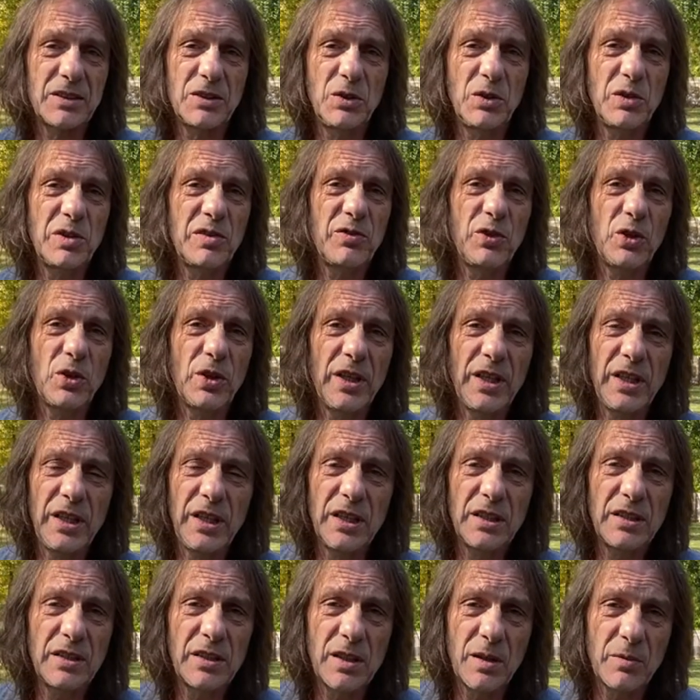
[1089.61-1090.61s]
useful
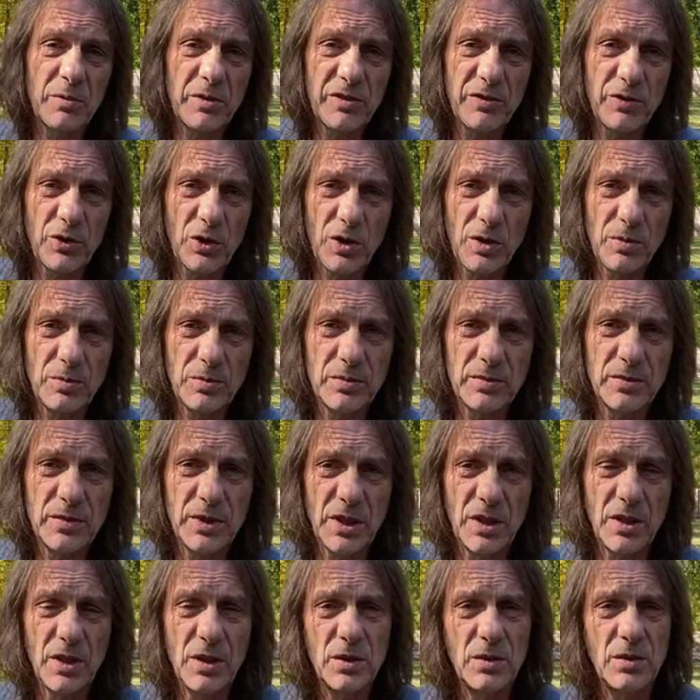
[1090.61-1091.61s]
idiot comes from,
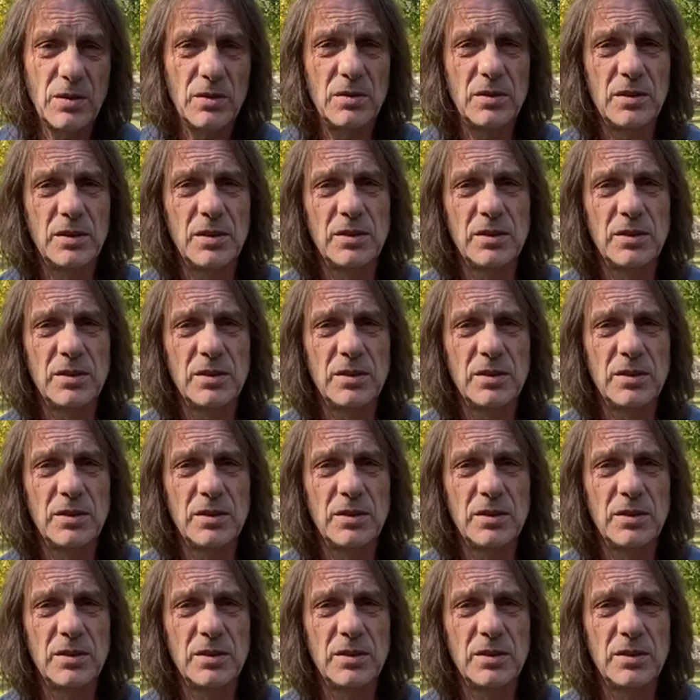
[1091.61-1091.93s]
you know,